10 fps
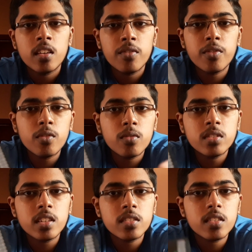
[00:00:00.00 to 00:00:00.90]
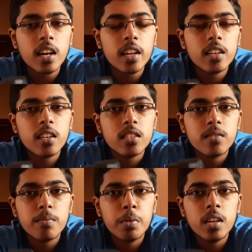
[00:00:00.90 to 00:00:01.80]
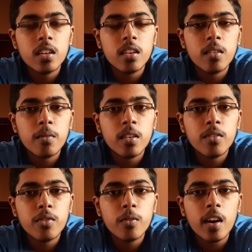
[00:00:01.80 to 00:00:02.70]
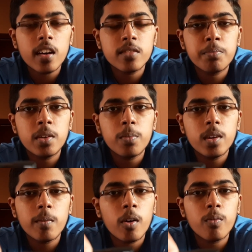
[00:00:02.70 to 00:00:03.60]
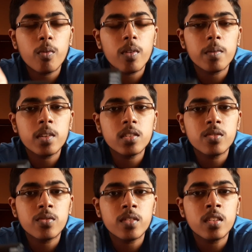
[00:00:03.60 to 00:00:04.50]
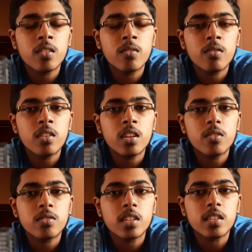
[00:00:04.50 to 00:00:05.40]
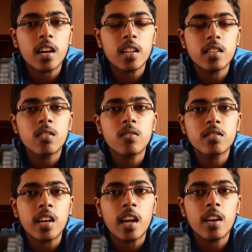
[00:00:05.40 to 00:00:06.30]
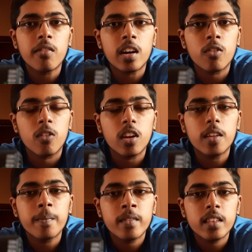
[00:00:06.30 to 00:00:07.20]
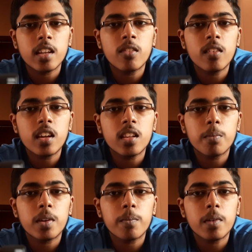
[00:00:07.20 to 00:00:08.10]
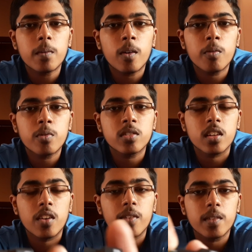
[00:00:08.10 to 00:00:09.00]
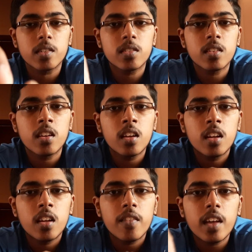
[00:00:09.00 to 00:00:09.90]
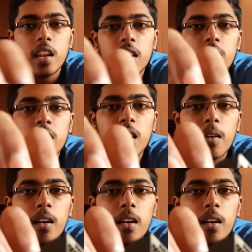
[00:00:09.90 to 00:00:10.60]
if you just connect if you want PPM output from this, you need to just connect the channel 1 only, then you will get the PPM output signal from this. Then